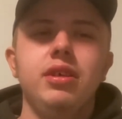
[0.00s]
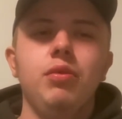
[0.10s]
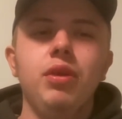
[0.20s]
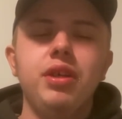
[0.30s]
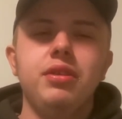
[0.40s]

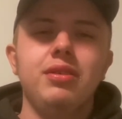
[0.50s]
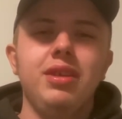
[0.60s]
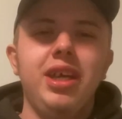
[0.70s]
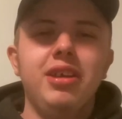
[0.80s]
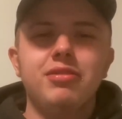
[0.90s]
with,
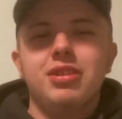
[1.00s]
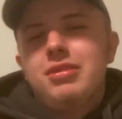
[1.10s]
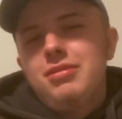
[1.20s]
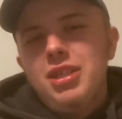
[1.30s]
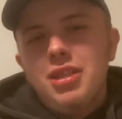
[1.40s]
and it was just,
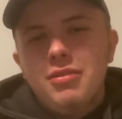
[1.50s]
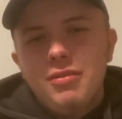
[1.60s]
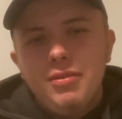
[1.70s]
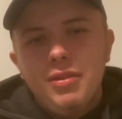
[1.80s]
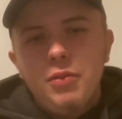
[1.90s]
you know,
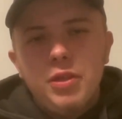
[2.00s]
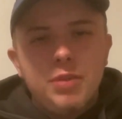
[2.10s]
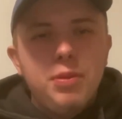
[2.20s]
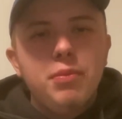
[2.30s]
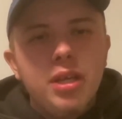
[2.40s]
it would
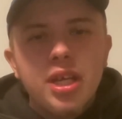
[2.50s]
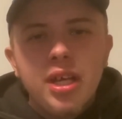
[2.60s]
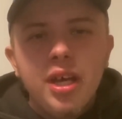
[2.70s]
just be me,